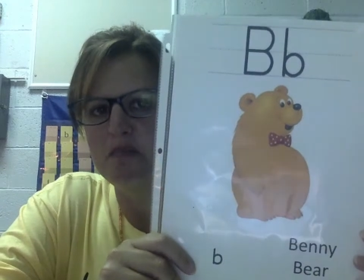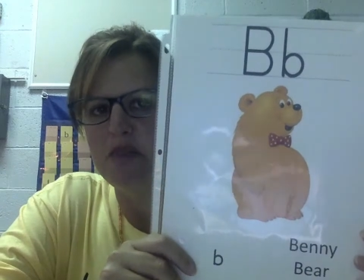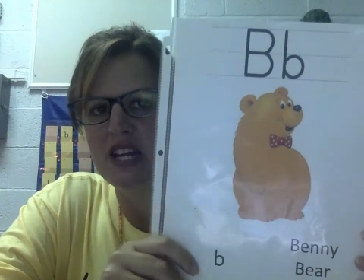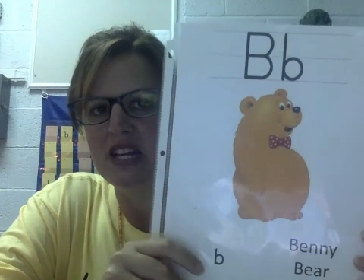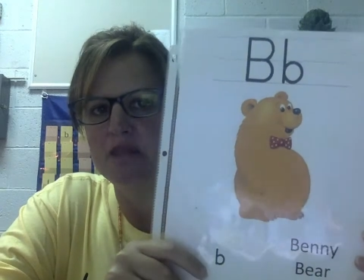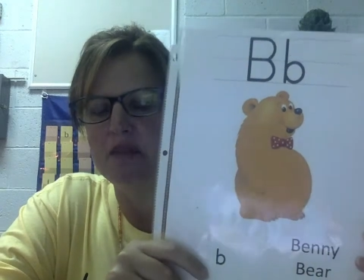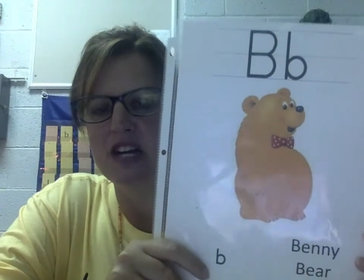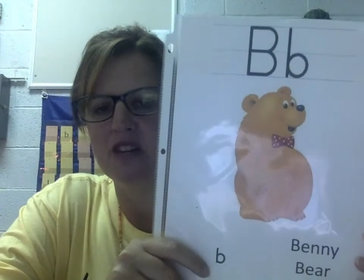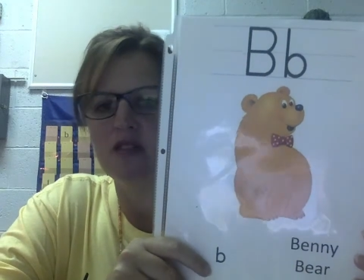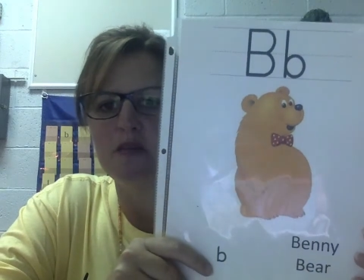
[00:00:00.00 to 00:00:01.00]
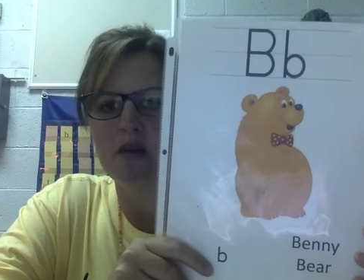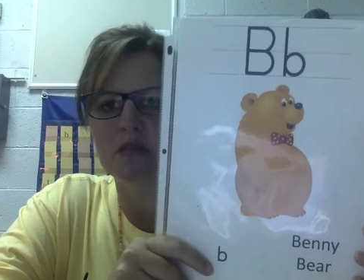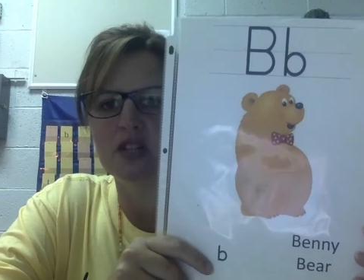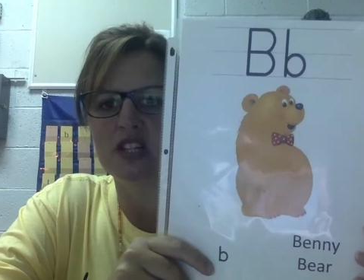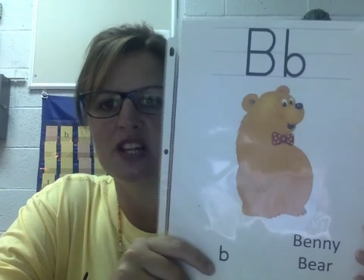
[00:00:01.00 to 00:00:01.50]
Benny Bear.
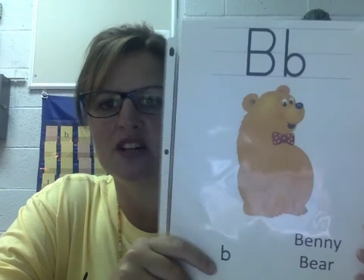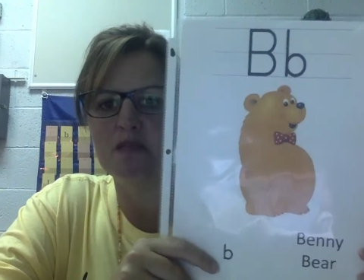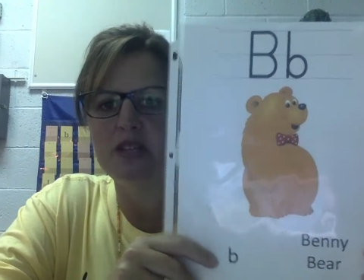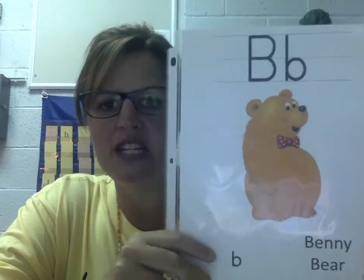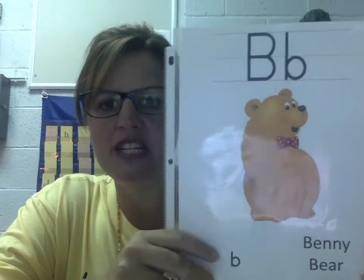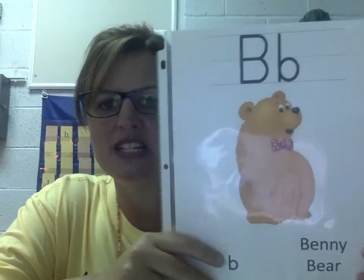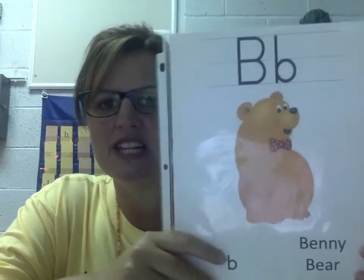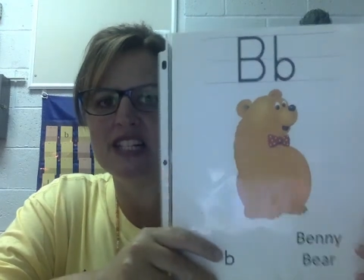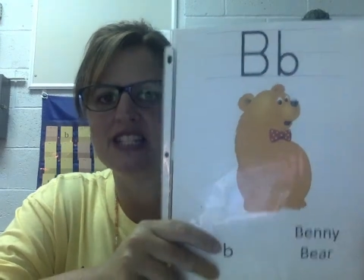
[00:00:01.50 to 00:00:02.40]
Remember, the letter B is a